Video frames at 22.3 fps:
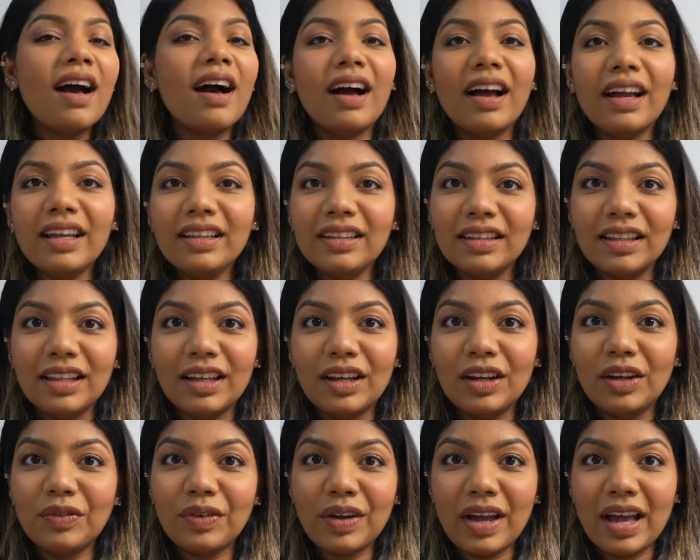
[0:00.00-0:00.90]
I
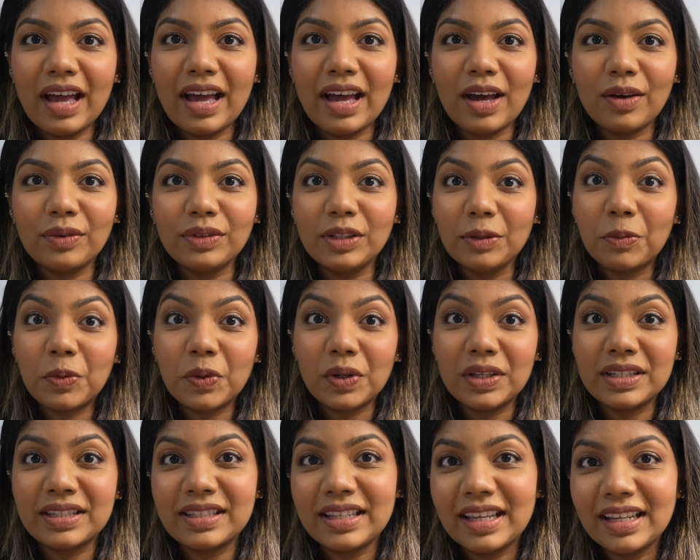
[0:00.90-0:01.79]
love how they
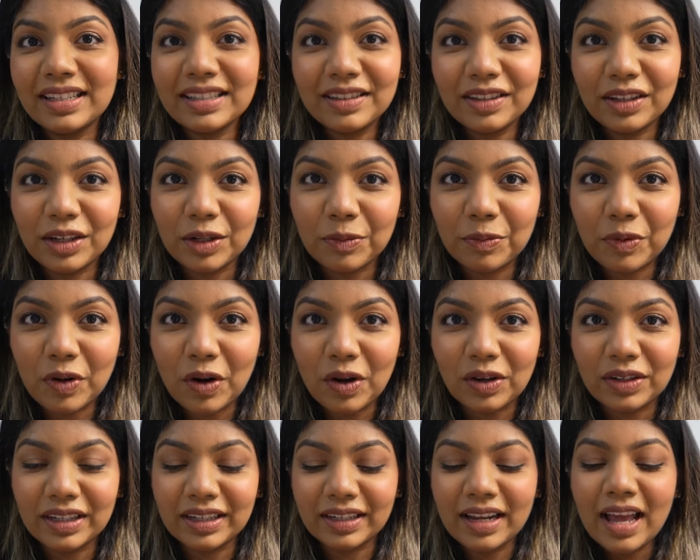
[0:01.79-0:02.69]
present their
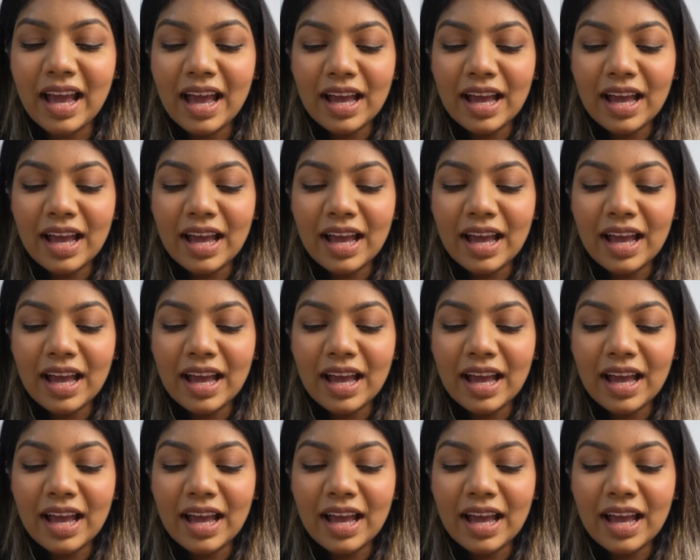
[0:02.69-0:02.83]
product.